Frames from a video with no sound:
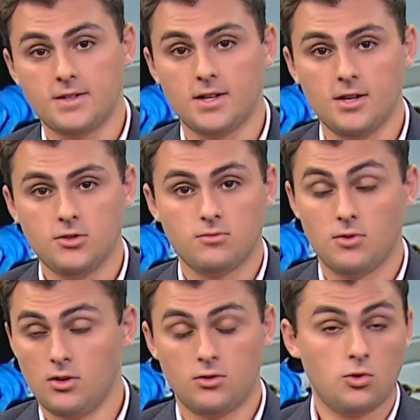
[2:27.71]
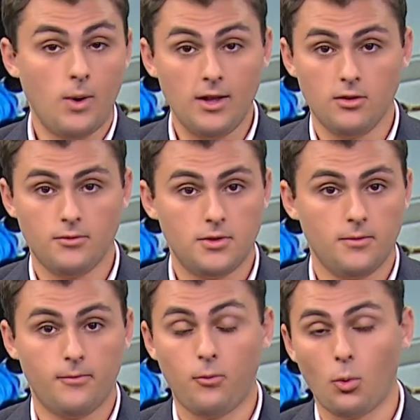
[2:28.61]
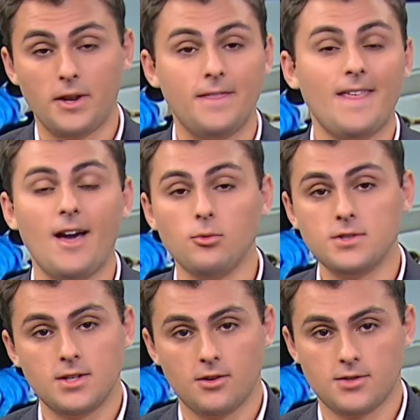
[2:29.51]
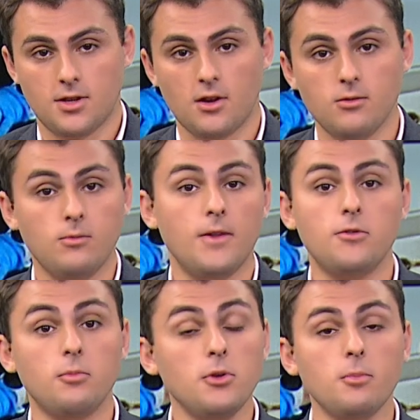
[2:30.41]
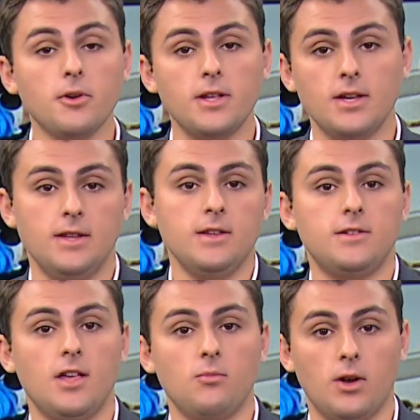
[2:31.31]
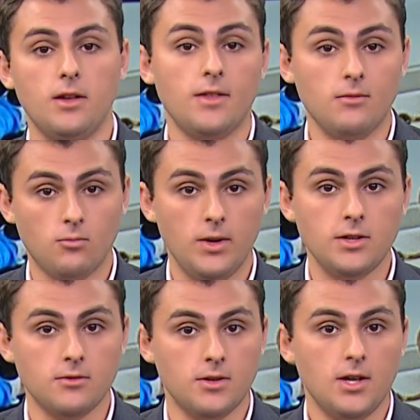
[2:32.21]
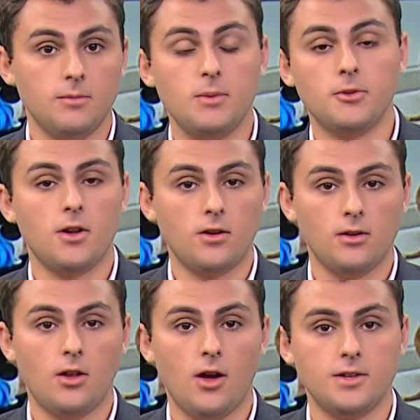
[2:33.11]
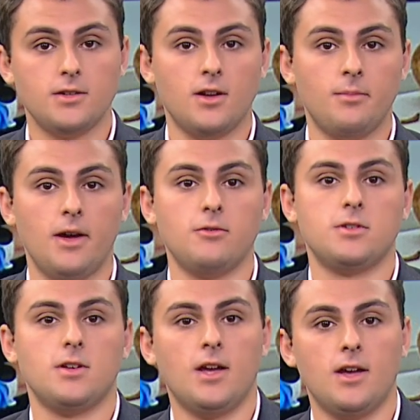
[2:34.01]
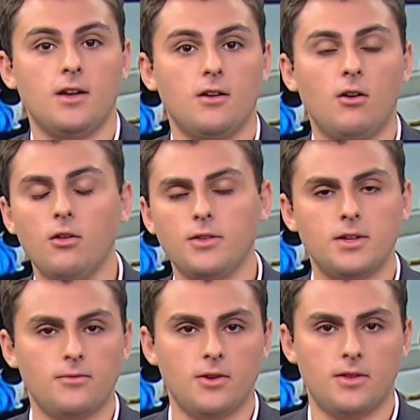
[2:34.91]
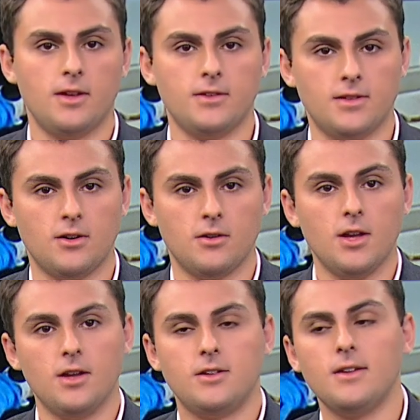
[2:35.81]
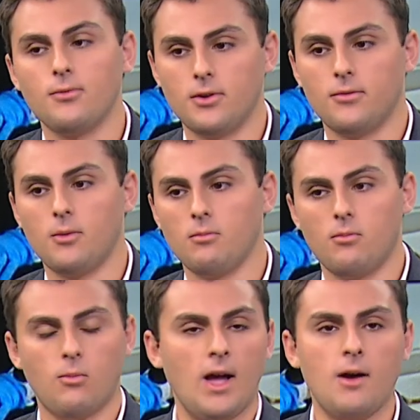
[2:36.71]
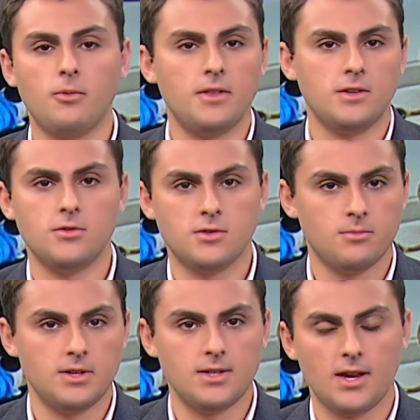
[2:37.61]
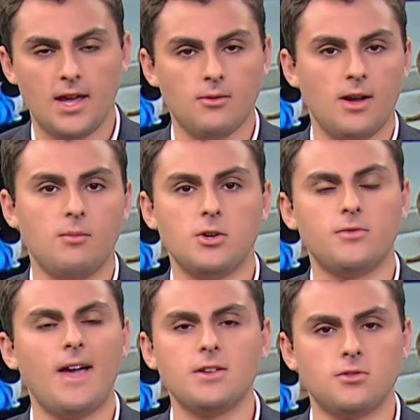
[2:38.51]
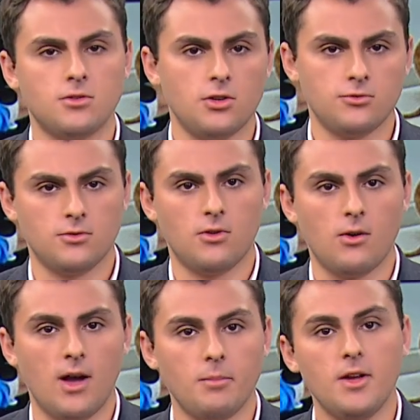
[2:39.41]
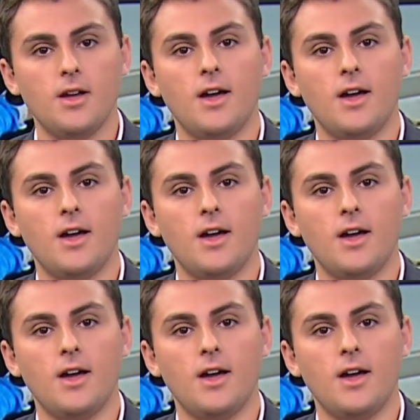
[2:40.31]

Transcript: Ice Age, 12 to 40,000 years ago, went through puberty in the same way that we do. People talk a lot about uh, all the different things that are different from how things used to be done, how, how much faster children grow up.